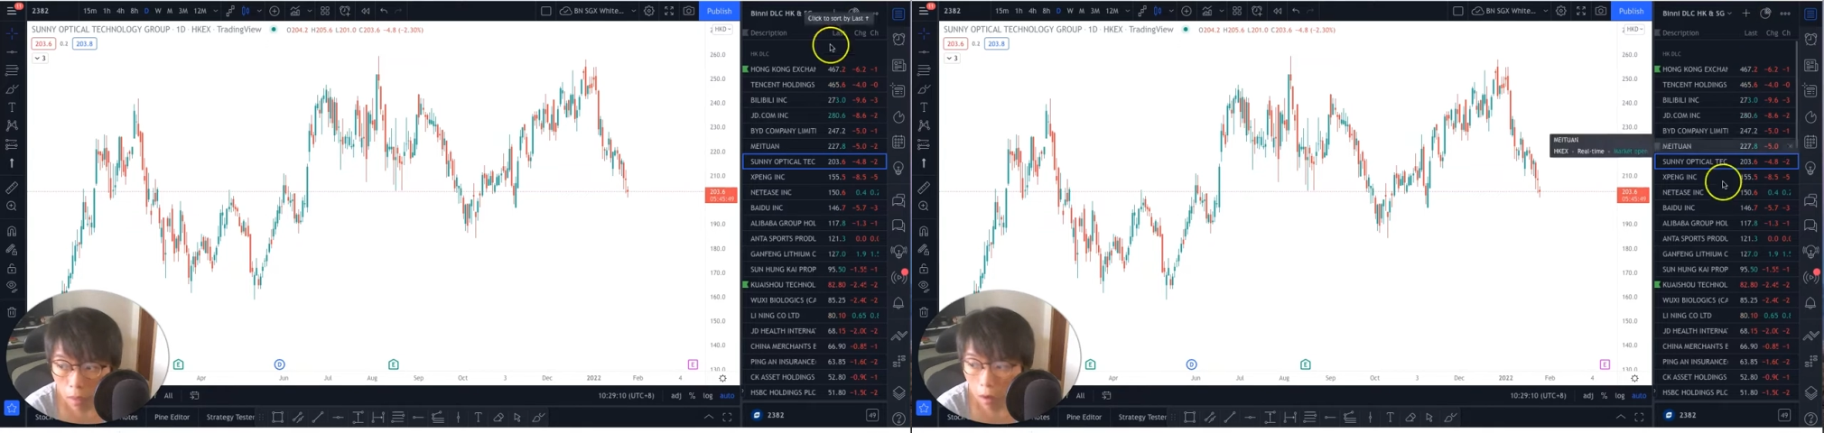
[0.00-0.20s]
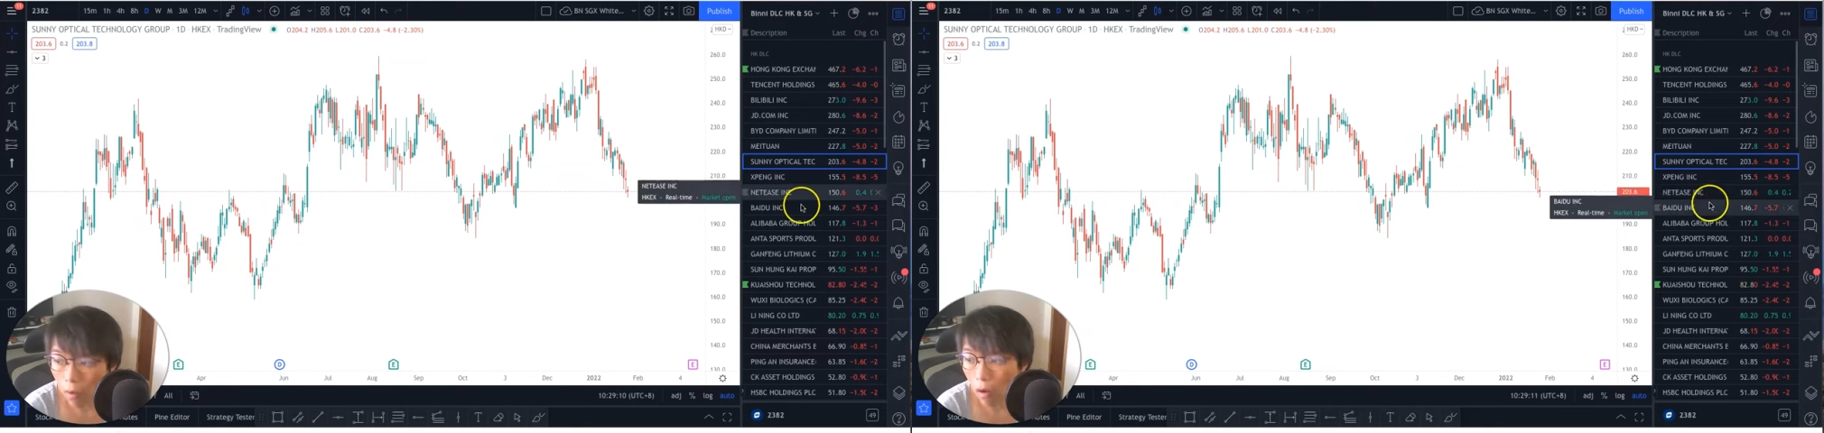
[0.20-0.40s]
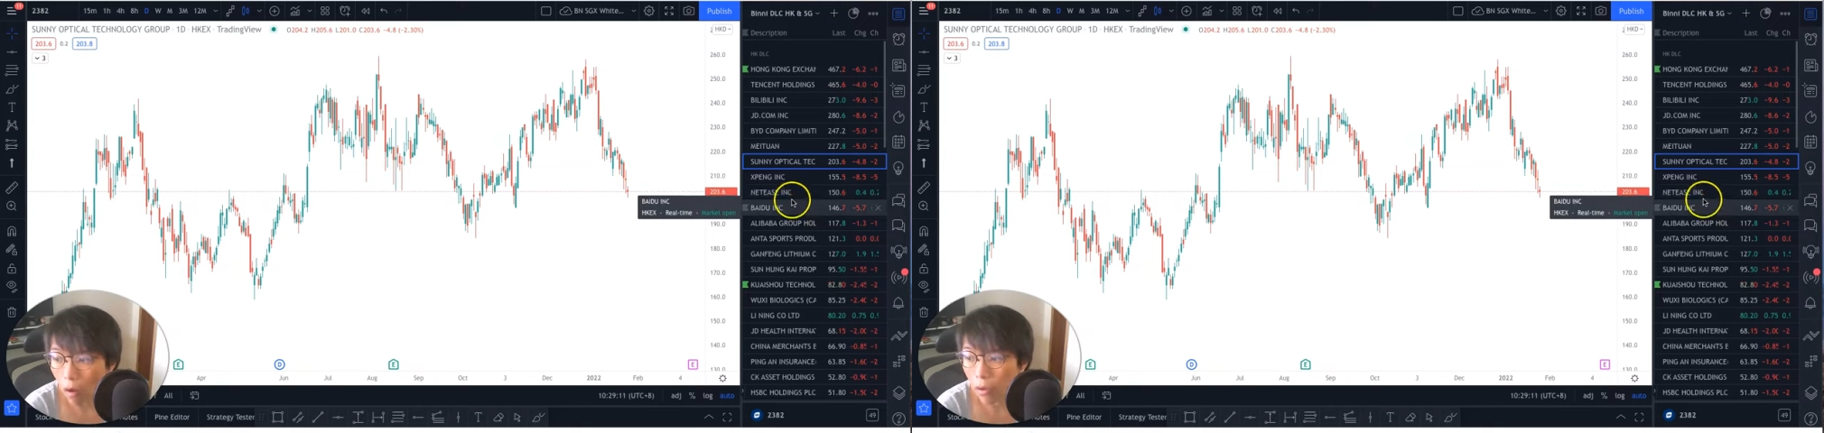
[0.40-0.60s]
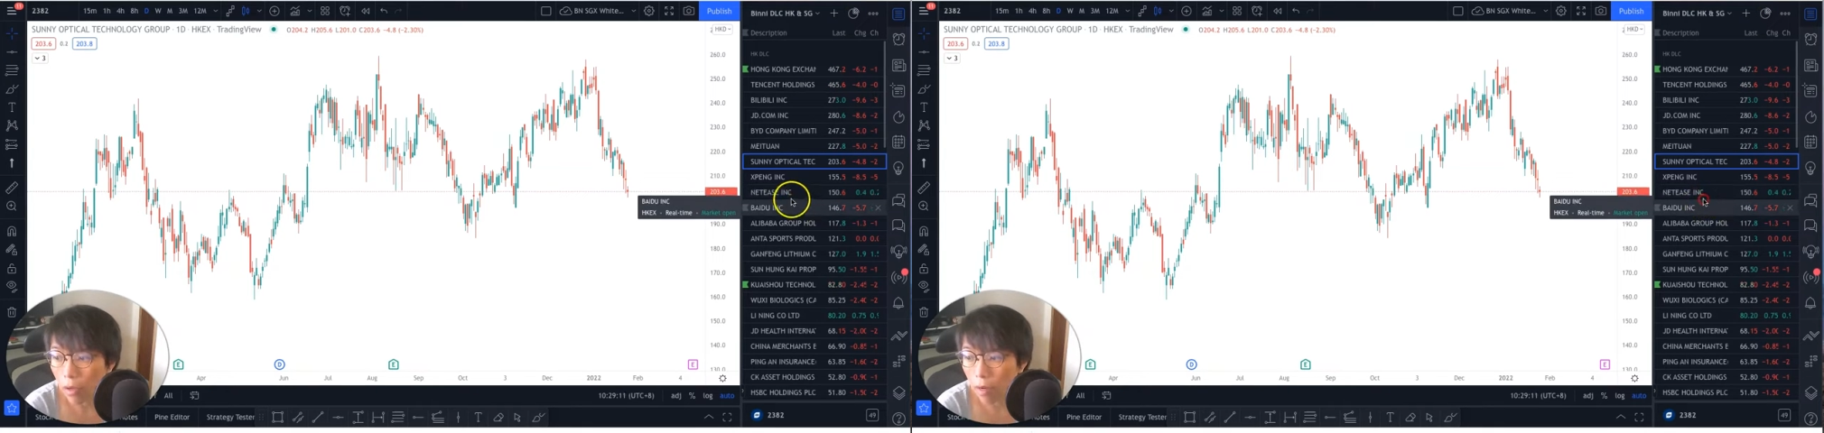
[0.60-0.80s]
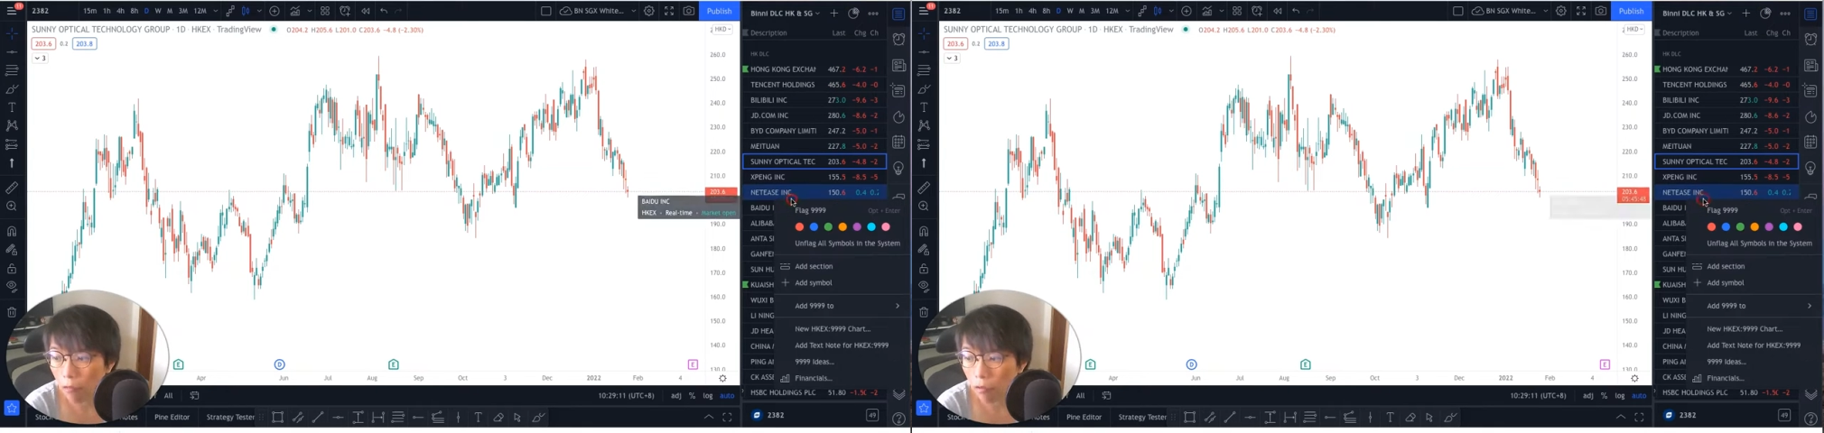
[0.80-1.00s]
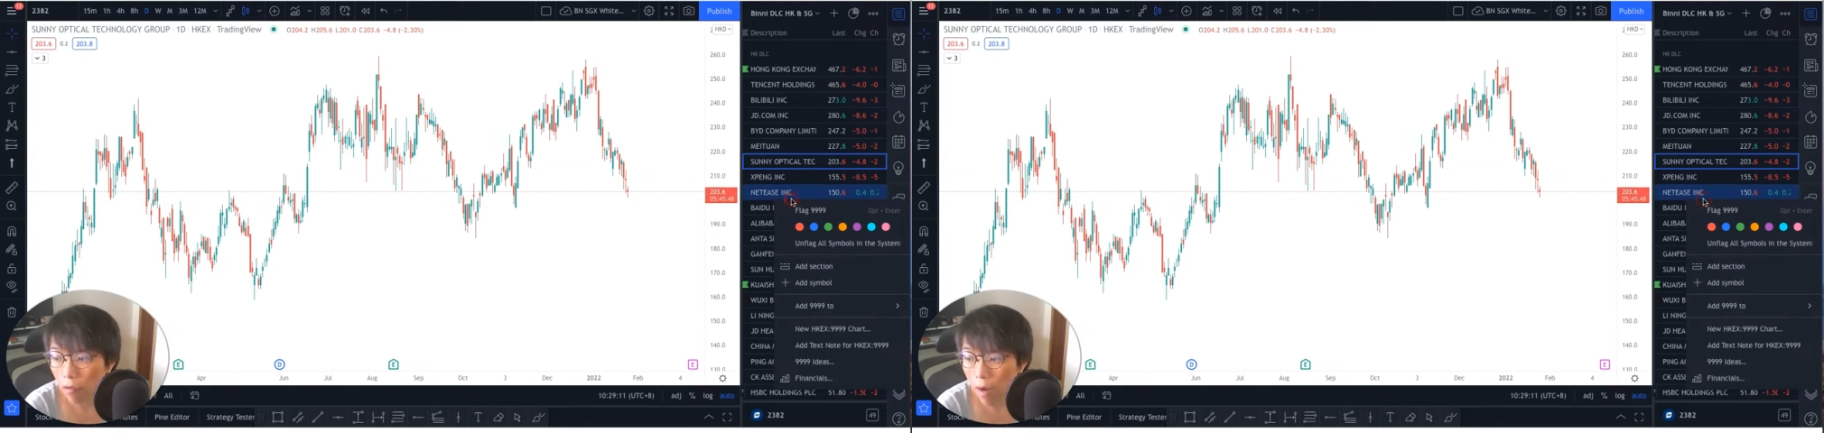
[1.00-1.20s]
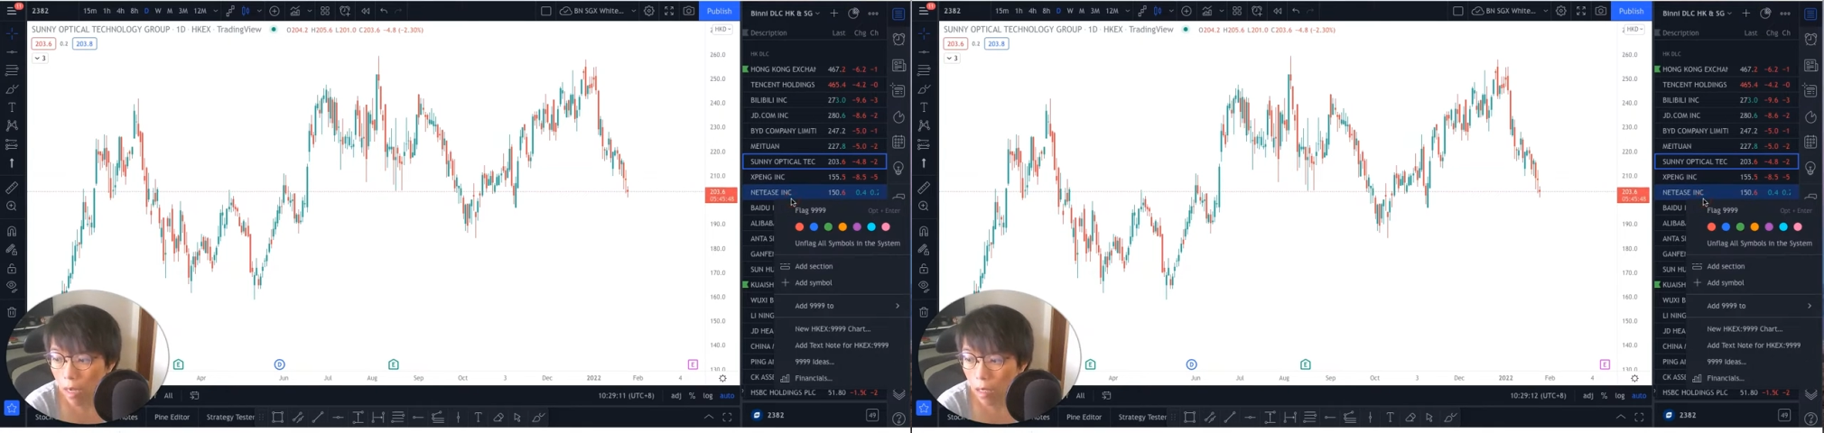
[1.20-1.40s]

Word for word: all right or you can right